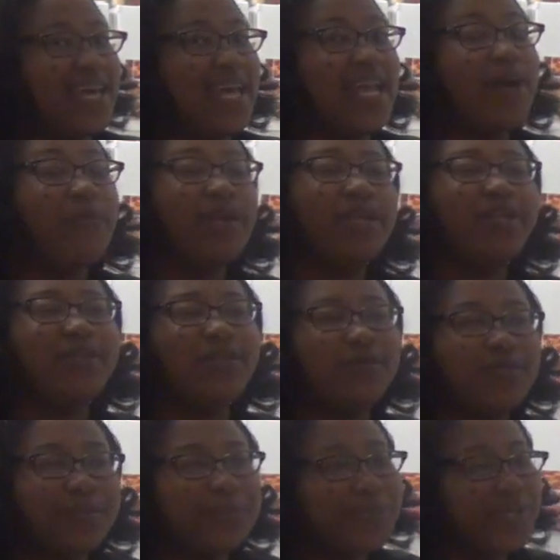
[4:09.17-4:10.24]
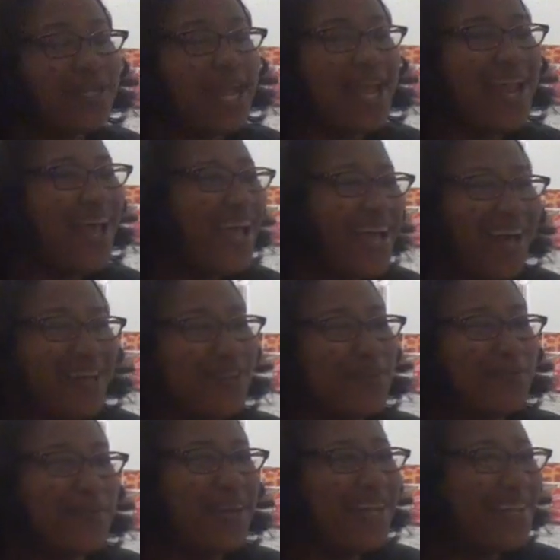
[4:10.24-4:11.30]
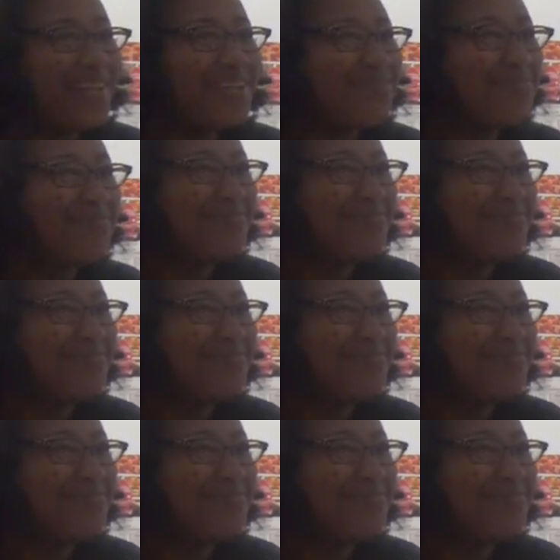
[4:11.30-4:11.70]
And I wanted to do something, and I had no money.